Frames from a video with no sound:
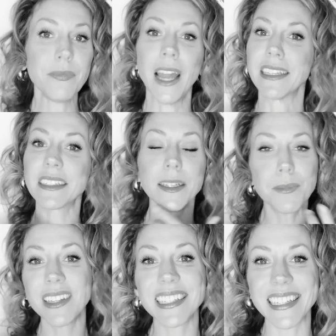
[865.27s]
as
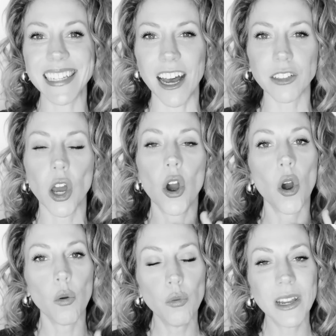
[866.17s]
simple as it sounds,
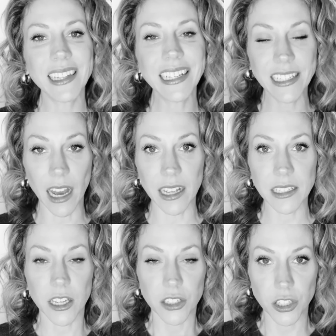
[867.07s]
really
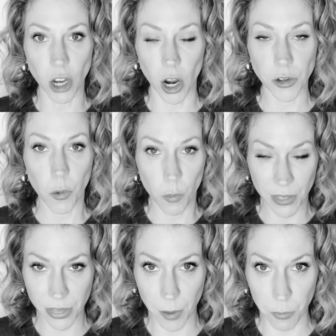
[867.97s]
does start
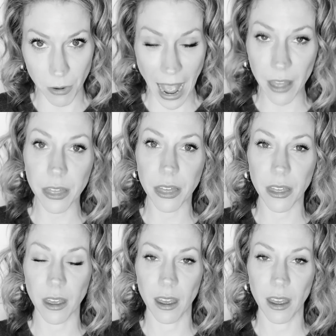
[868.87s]
with the breath.